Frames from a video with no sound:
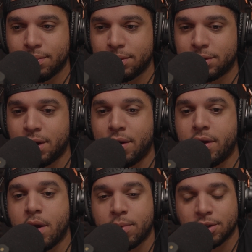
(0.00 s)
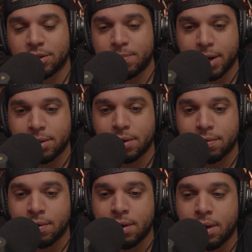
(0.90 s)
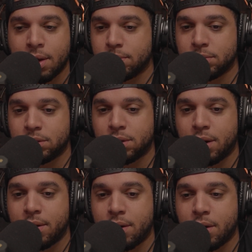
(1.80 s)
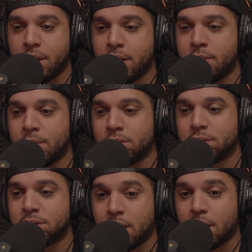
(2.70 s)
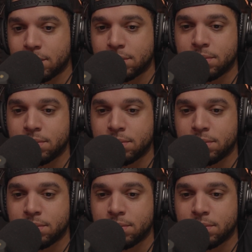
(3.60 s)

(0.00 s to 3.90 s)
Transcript: sharing your perspective, sharing your innermost thoughts.